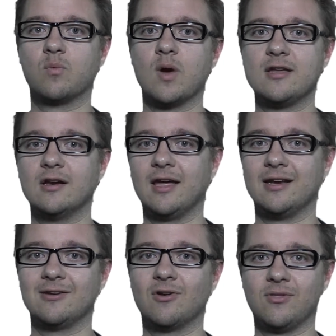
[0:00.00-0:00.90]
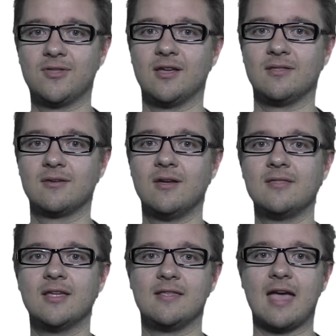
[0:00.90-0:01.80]
regulating content
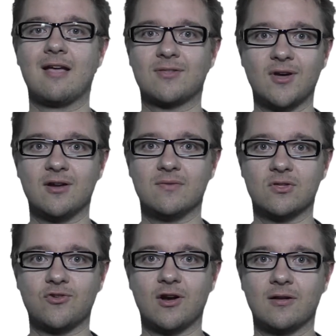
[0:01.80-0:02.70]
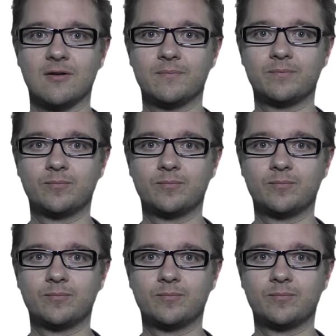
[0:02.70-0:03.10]
that is outside of Australia.